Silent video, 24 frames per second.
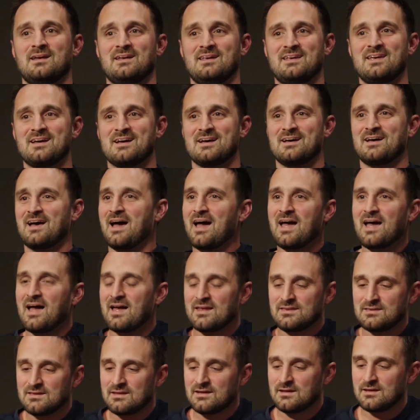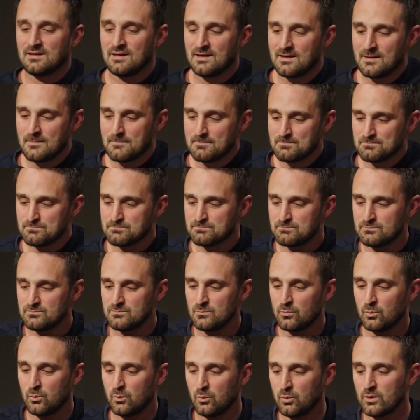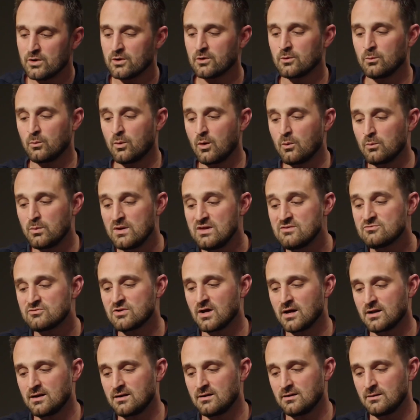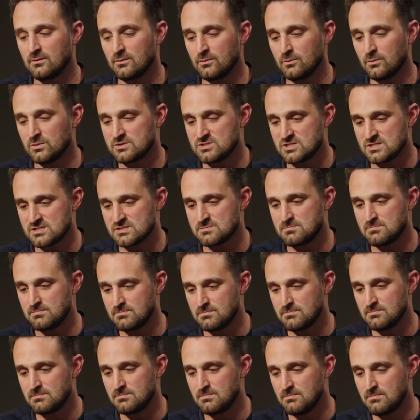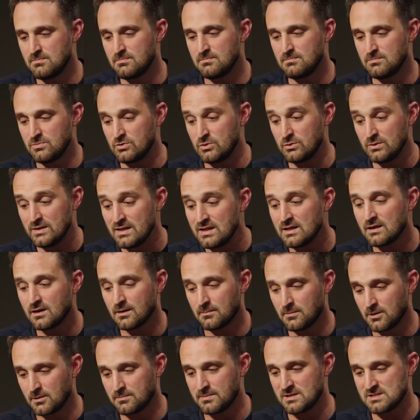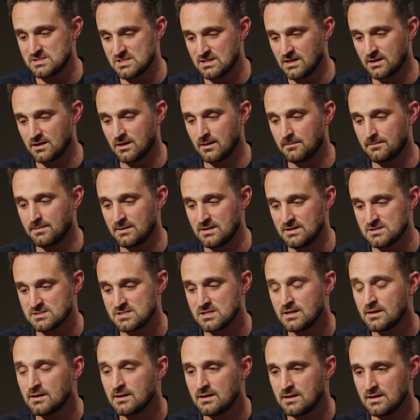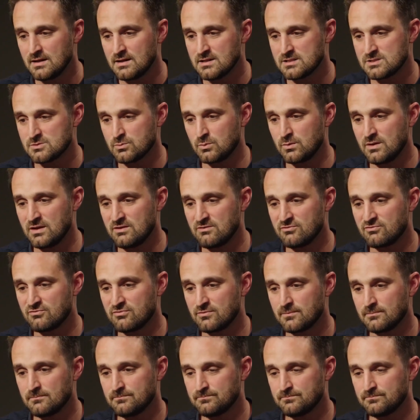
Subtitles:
Yeah, I think what we've done, which is unique among BCI companies, is we've